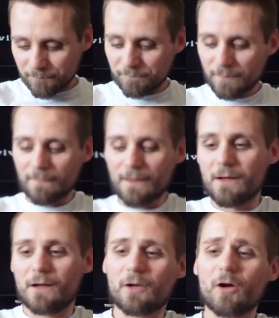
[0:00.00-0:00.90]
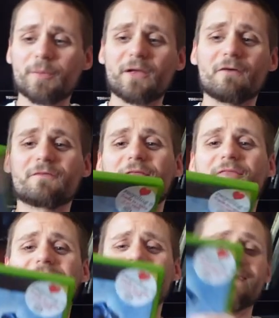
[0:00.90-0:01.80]
A copy of The
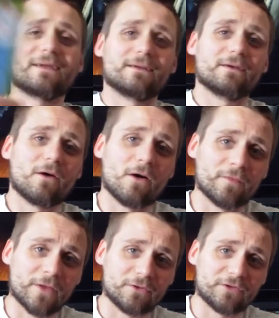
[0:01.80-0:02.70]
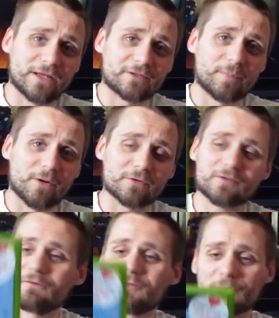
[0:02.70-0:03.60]
Thing on the OG
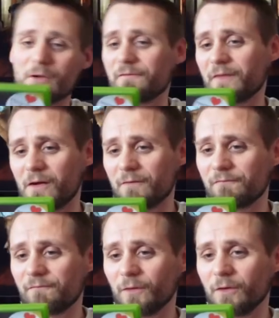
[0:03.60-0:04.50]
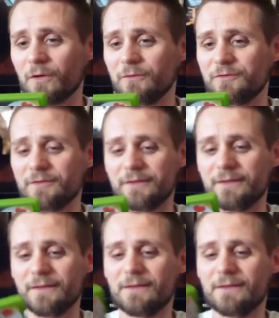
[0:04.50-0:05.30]
box. Obviously, I'm going for that full OG.